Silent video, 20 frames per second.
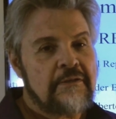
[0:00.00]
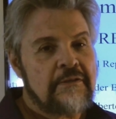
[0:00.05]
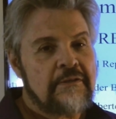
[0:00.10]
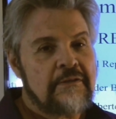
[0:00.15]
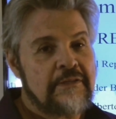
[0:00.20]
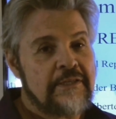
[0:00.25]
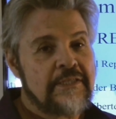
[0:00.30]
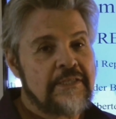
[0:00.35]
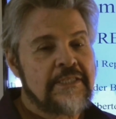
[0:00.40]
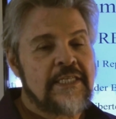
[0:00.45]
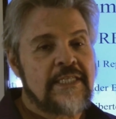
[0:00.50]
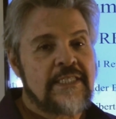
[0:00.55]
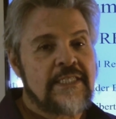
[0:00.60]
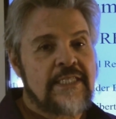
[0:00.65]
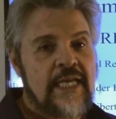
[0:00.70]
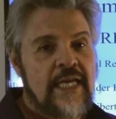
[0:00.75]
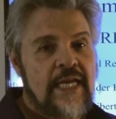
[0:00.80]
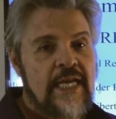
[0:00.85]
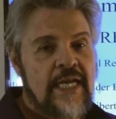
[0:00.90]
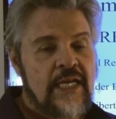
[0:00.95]
This
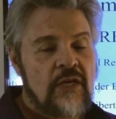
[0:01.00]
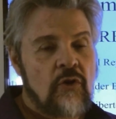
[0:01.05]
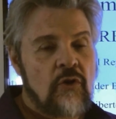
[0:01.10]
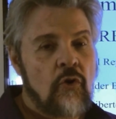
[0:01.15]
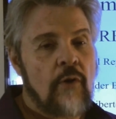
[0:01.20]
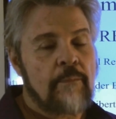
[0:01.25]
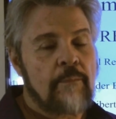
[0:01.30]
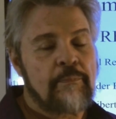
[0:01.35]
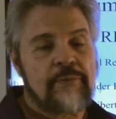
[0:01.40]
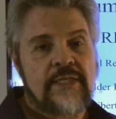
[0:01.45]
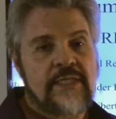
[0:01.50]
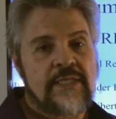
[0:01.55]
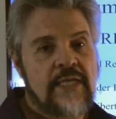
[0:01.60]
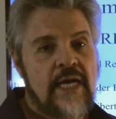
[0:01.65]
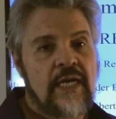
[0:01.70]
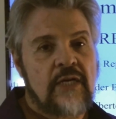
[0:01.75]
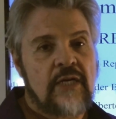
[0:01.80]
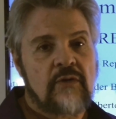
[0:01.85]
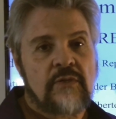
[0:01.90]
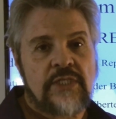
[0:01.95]
is a
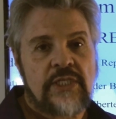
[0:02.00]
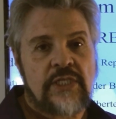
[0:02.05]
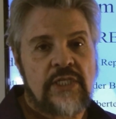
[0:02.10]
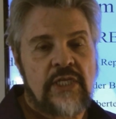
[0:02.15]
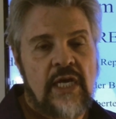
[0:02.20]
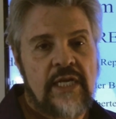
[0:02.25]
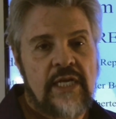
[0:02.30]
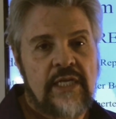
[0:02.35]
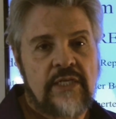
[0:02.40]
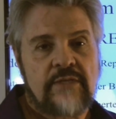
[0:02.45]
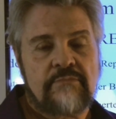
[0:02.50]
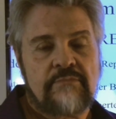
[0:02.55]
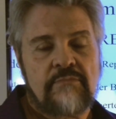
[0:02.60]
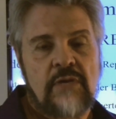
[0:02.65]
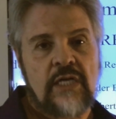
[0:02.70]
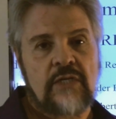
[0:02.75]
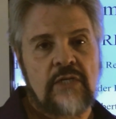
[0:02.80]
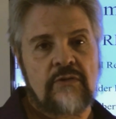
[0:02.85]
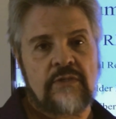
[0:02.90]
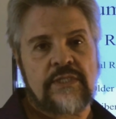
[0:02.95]
corporatocracy, not a
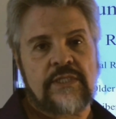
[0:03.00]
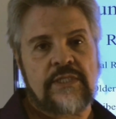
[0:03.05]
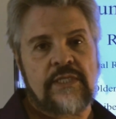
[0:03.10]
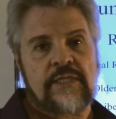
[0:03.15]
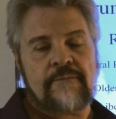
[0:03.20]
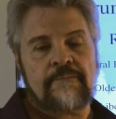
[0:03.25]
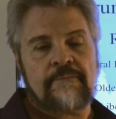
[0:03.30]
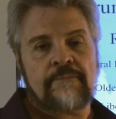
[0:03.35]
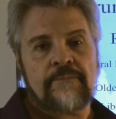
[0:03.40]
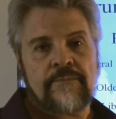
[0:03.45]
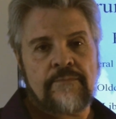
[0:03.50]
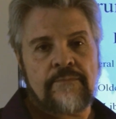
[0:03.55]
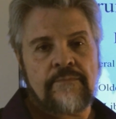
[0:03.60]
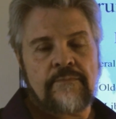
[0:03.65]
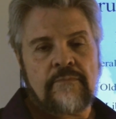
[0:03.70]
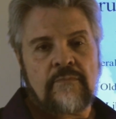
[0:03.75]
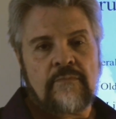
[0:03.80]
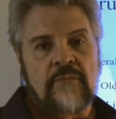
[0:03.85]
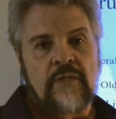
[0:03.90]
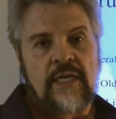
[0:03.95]
democracy.
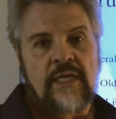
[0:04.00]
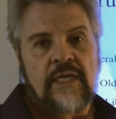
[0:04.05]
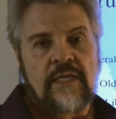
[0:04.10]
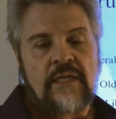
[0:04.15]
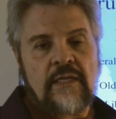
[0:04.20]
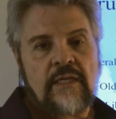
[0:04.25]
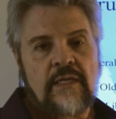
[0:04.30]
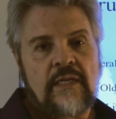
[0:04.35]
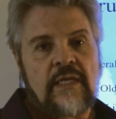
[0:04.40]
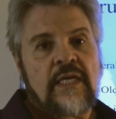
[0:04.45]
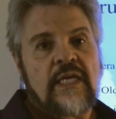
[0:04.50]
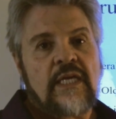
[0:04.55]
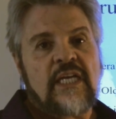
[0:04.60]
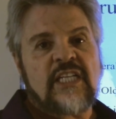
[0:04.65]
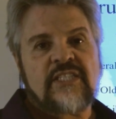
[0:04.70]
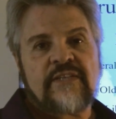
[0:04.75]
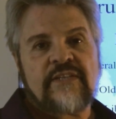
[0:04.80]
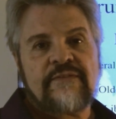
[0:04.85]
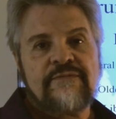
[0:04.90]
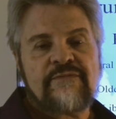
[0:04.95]
Okay?
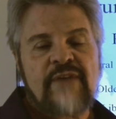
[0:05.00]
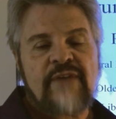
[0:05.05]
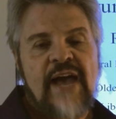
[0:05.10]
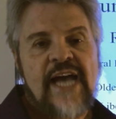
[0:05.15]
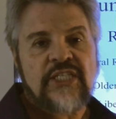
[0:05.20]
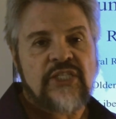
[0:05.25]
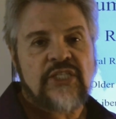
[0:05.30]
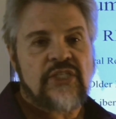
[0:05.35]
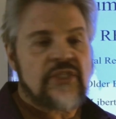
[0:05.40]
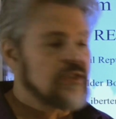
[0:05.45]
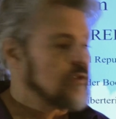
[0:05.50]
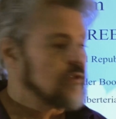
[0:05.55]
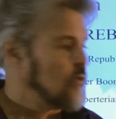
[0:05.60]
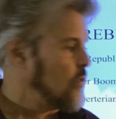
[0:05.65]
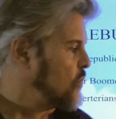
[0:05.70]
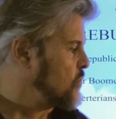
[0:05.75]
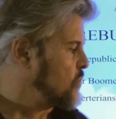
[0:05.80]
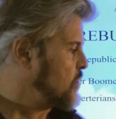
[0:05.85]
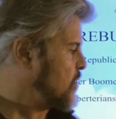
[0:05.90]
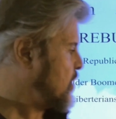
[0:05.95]
It's a fascist
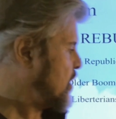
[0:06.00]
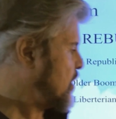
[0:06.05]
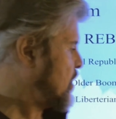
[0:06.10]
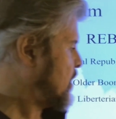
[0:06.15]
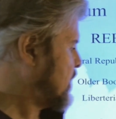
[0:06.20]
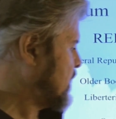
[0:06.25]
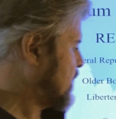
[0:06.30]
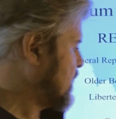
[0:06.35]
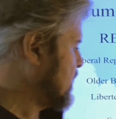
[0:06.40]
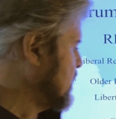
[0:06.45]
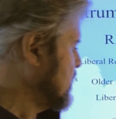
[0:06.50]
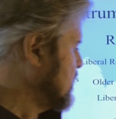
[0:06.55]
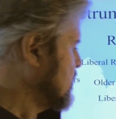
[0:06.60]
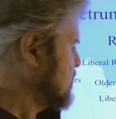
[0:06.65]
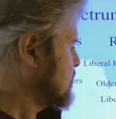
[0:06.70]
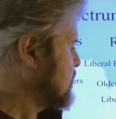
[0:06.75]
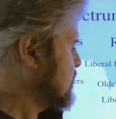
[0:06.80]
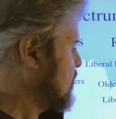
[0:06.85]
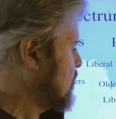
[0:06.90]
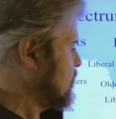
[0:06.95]
oligarchy.
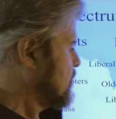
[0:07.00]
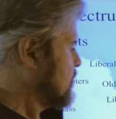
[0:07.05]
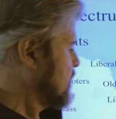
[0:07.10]
So